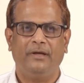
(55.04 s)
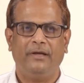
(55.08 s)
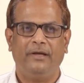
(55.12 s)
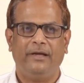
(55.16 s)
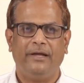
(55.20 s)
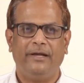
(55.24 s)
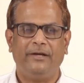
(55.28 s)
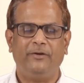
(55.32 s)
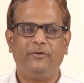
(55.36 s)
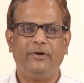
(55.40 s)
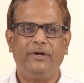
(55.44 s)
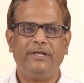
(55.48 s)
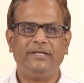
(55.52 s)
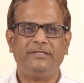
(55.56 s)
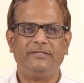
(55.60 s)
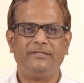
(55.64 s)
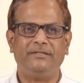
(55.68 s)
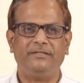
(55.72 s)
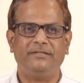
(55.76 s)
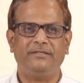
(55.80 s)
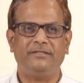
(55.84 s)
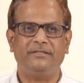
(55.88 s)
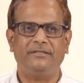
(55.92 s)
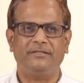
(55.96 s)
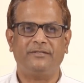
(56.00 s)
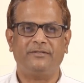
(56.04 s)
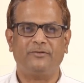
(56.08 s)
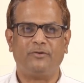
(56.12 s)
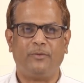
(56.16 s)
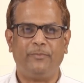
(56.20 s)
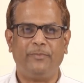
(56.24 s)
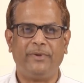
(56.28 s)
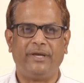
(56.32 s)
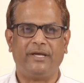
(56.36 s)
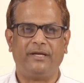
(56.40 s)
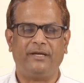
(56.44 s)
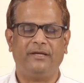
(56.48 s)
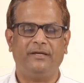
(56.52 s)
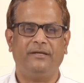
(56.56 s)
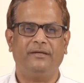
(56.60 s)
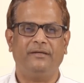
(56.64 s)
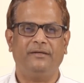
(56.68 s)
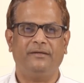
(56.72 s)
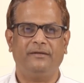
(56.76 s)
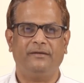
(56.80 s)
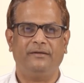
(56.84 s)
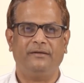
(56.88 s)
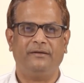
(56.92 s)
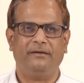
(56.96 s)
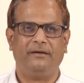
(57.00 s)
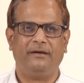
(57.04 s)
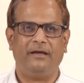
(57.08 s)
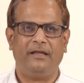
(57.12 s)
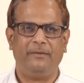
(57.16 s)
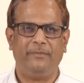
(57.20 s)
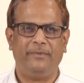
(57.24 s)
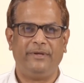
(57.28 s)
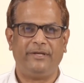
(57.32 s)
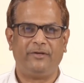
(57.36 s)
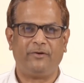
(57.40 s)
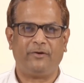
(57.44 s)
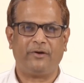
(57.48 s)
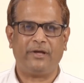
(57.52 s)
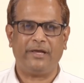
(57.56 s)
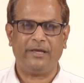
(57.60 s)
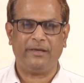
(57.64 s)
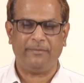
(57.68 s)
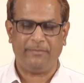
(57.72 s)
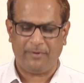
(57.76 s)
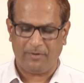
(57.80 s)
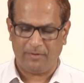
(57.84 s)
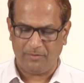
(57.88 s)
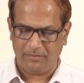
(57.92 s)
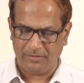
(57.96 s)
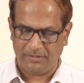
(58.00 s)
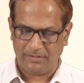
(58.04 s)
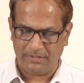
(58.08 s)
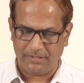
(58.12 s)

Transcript: In today's topic, I will be talking about